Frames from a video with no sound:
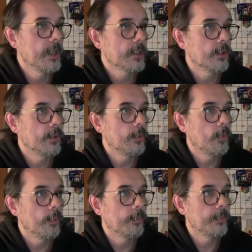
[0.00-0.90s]
So
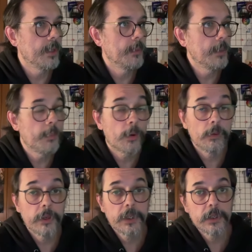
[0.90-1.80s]
the big
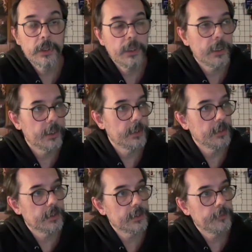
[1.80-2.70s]
problem here
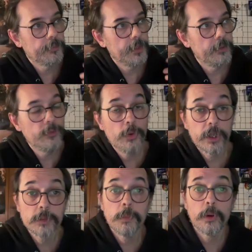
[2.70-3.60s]
is if you
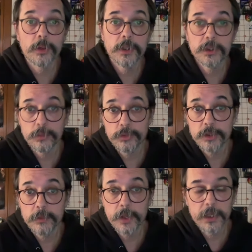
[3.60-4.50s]
export this to
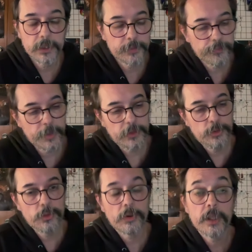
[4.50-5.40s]
ZBrush and
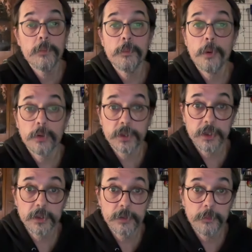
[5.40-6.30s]
you re-import
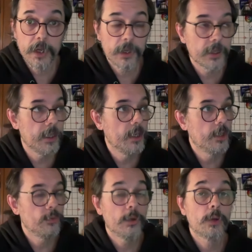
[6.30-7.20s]
it back,
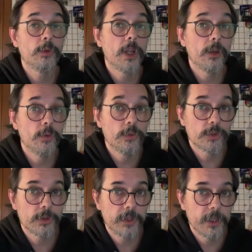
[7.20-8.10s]
you're gonna
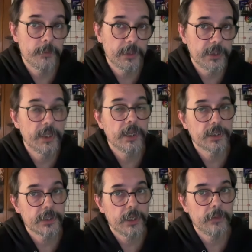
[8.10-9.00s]
lose the material
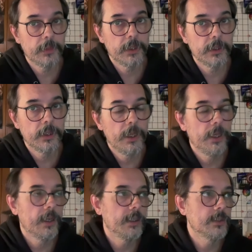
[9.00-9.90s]
assignment.
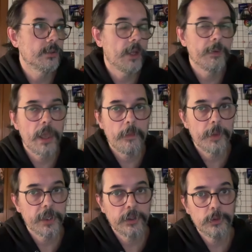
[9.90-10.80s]
And it's gonna be a
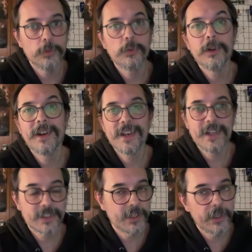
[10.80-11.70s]
pain to
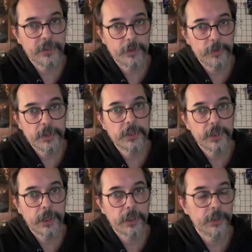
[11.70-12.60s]
reassign everything
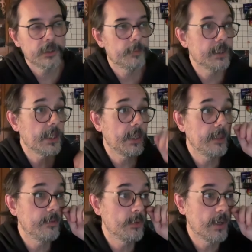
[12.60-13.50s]
again, especially
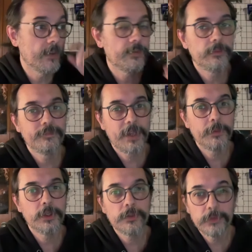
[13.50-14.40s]
if you have a
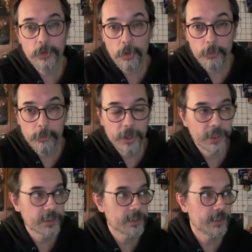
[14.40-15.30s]
bit of
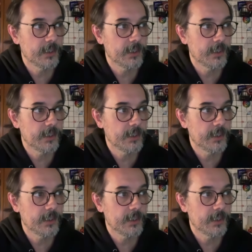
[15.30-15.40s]
complex